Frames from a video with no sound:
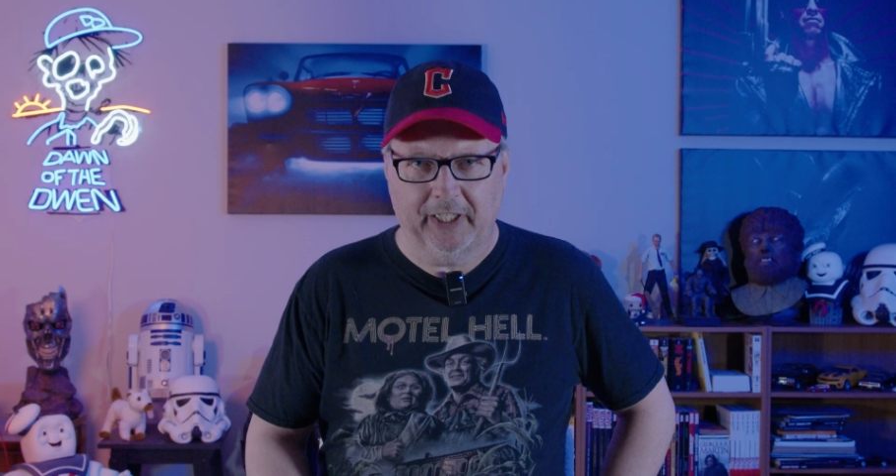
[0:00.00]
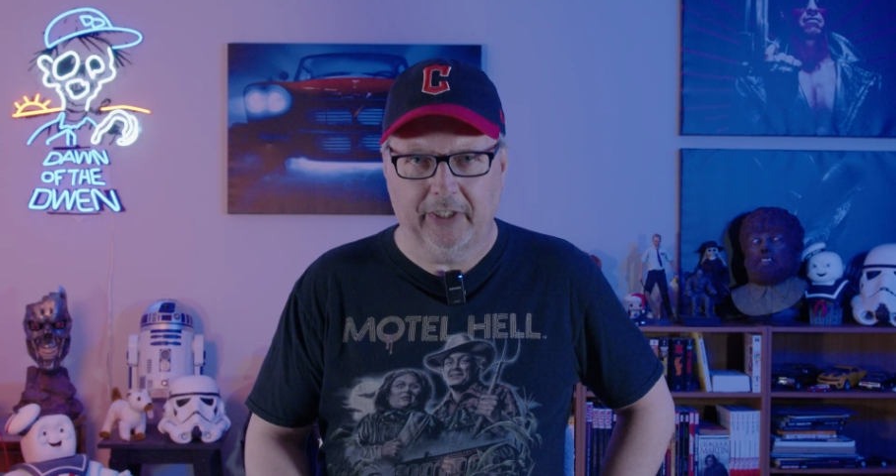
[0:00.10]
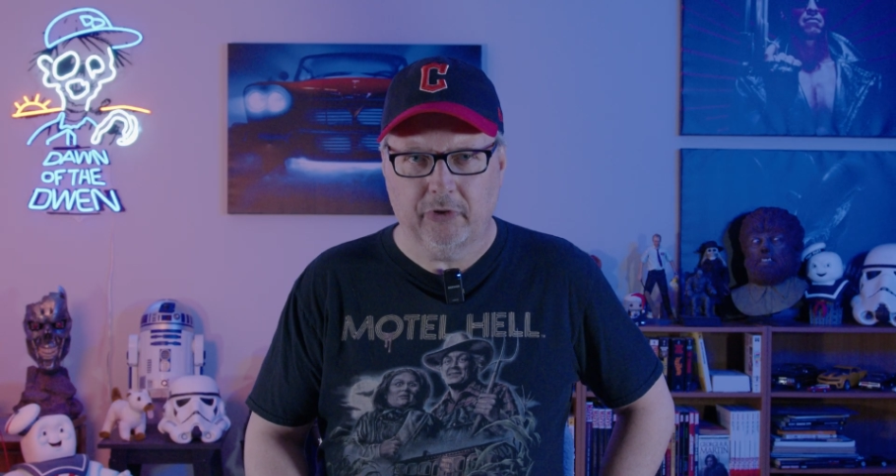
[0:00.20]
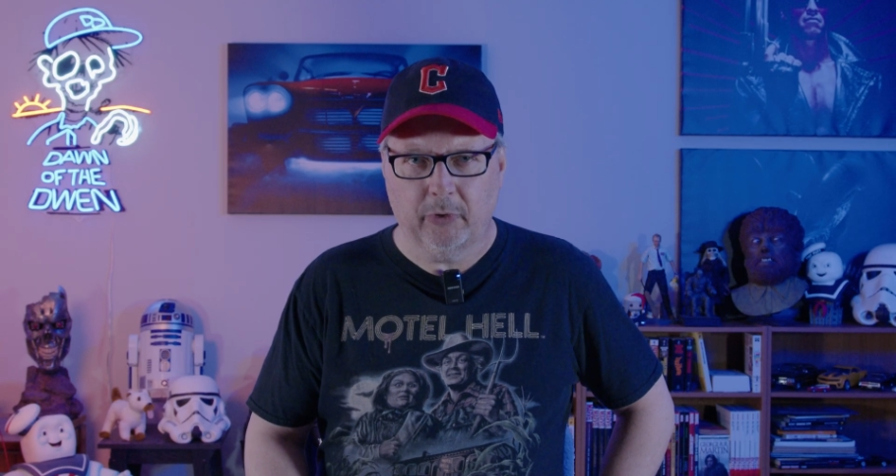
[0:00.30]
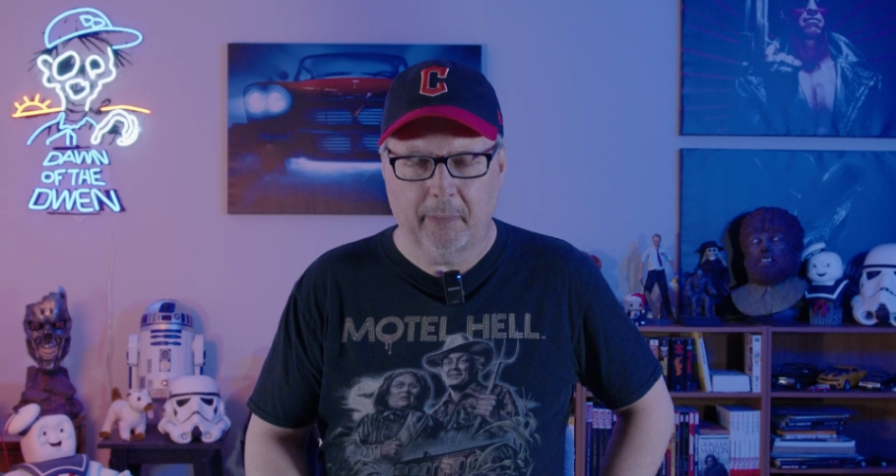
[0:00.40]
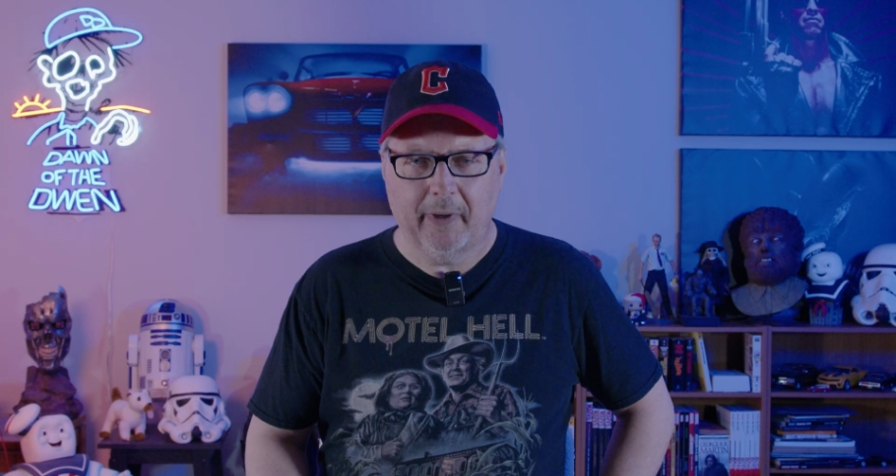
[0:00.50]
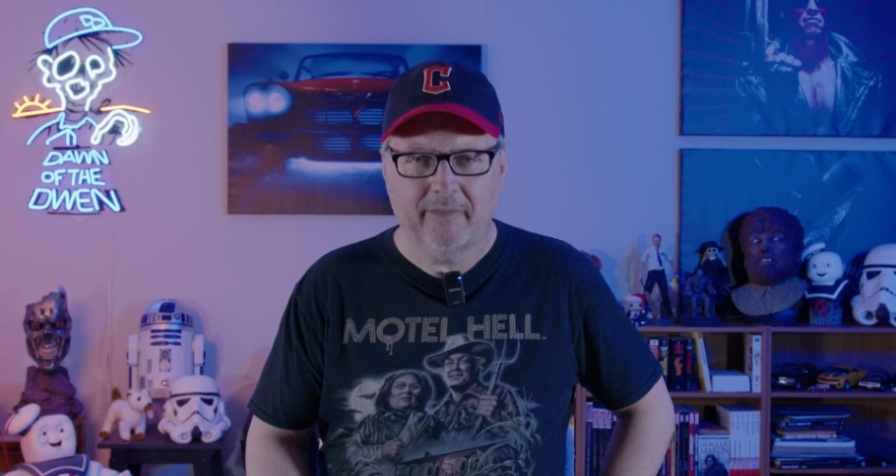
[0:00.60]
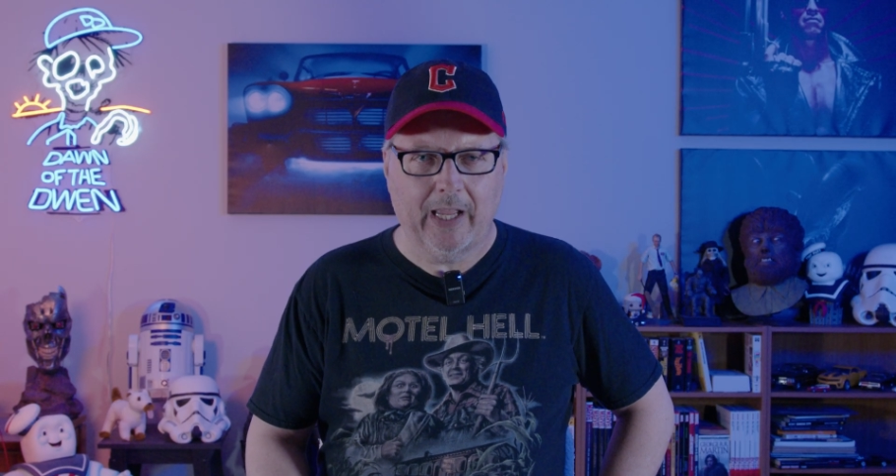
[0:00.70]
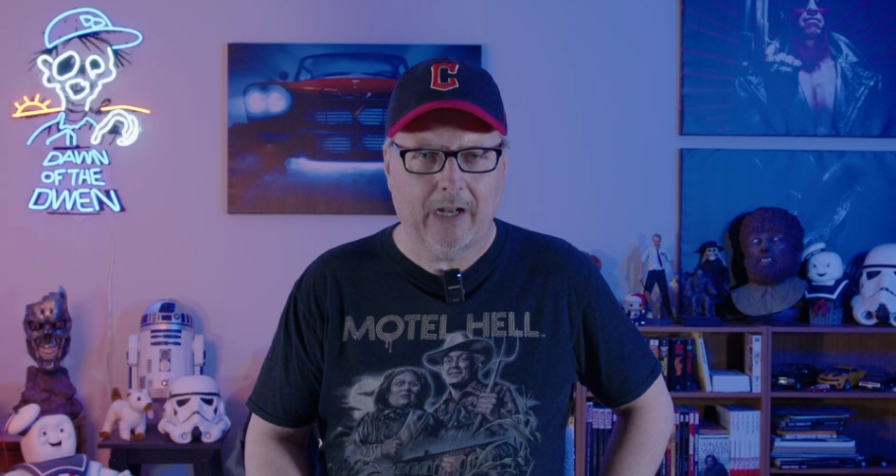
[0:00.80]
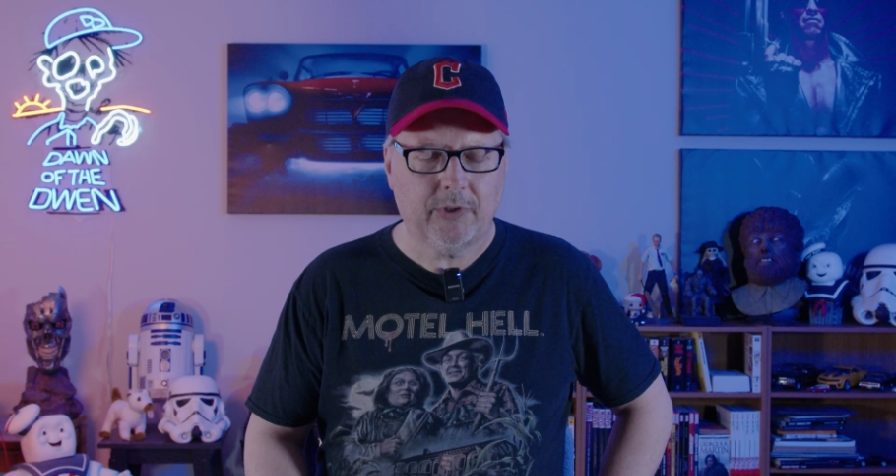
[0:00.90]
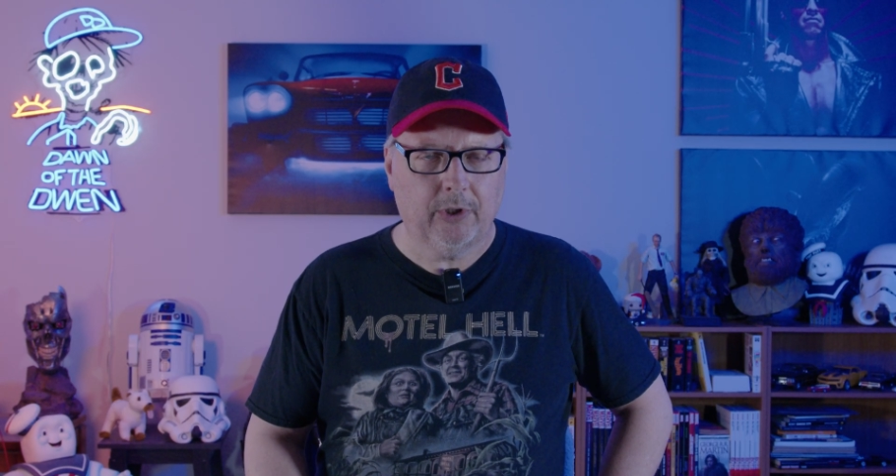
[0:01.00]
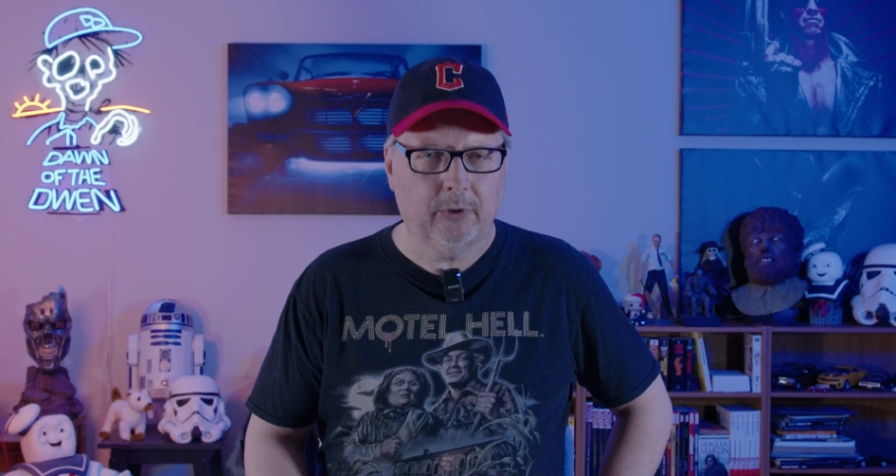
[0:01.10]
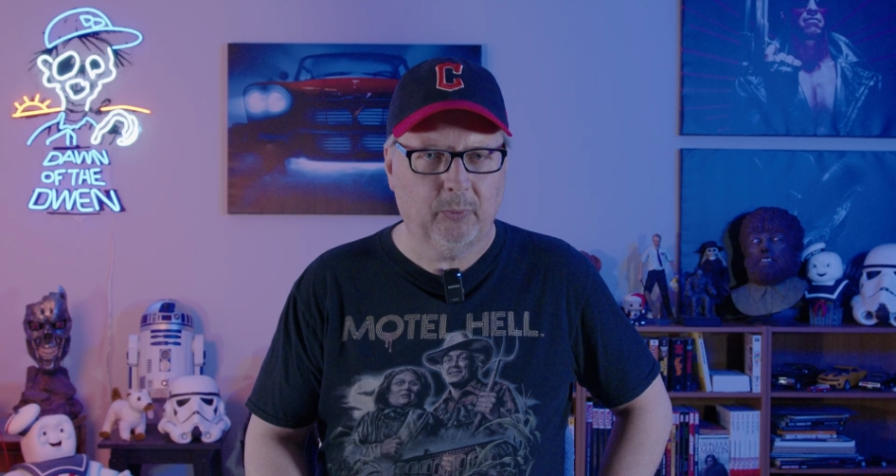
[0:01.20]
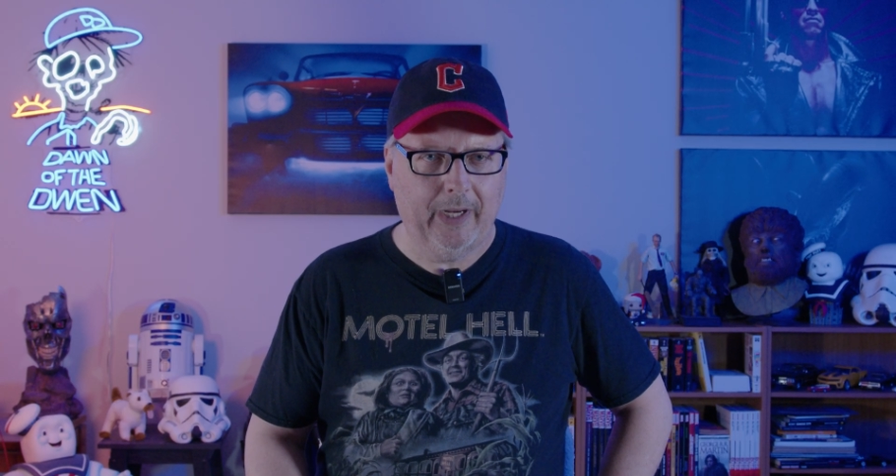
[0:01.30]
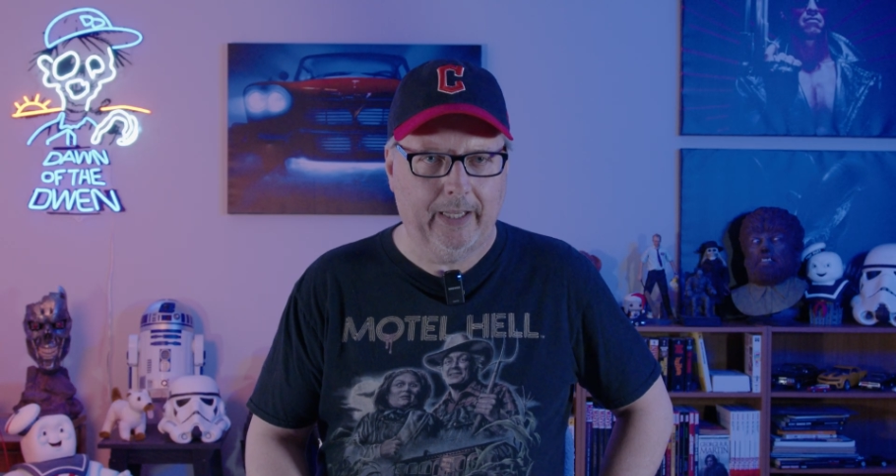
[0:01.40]
into him have now
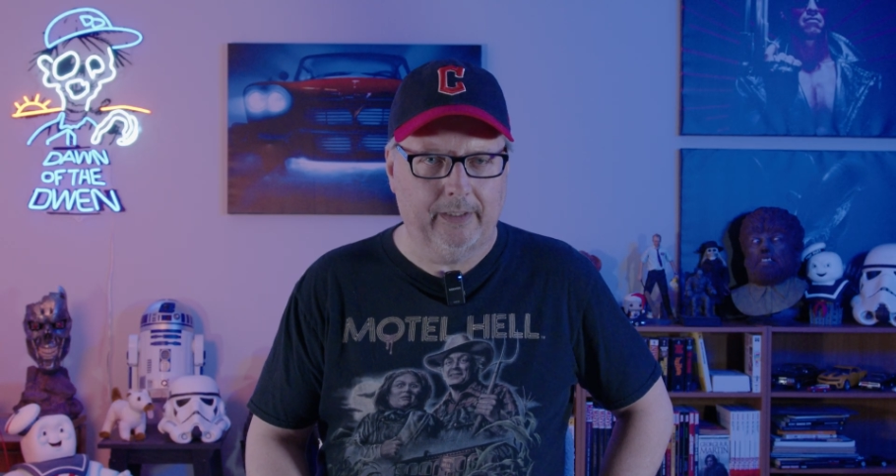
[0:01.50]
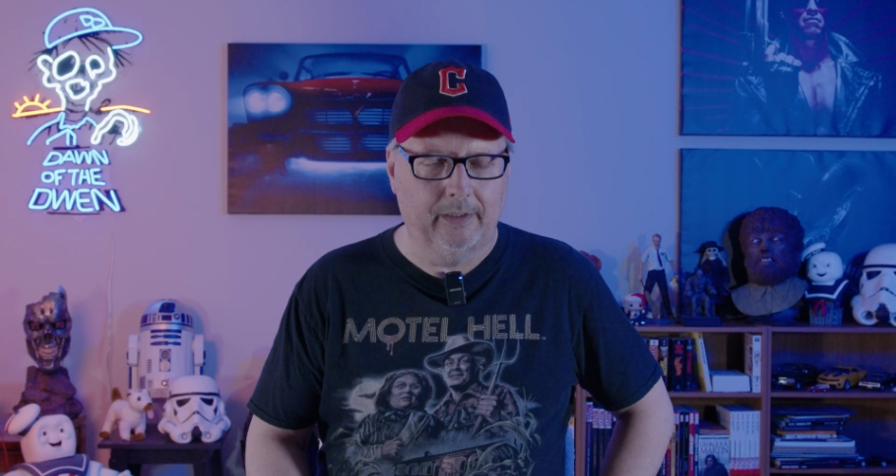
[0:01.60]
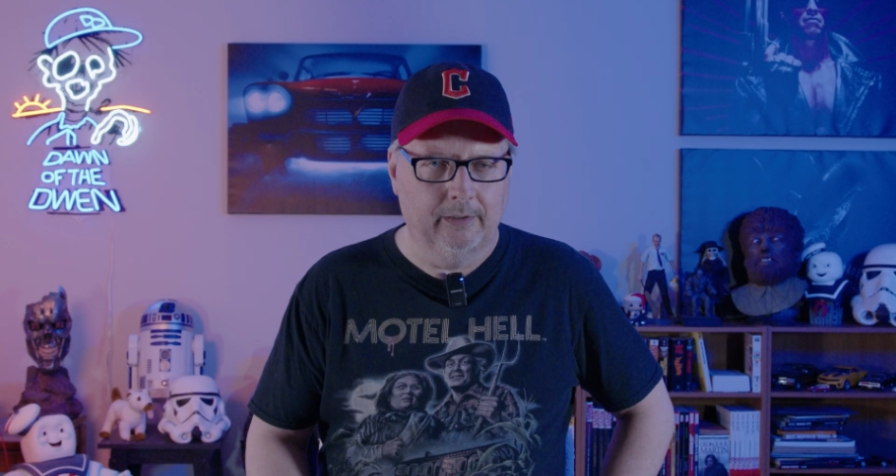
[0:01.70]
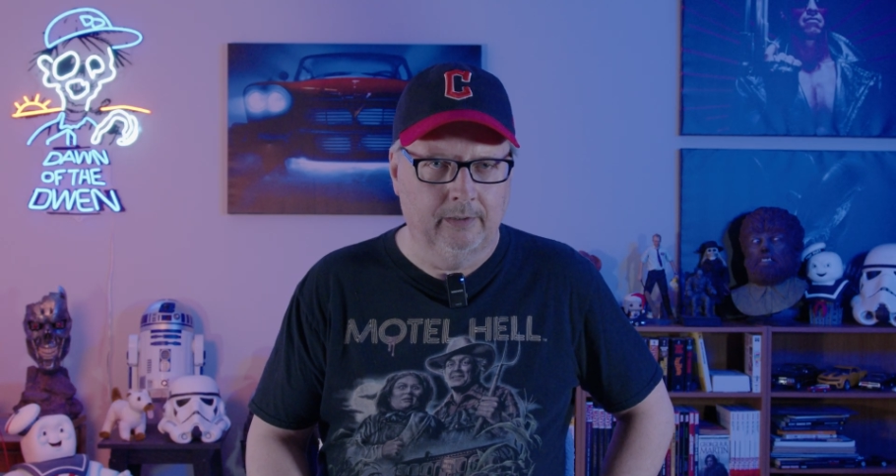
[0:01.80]
turned red.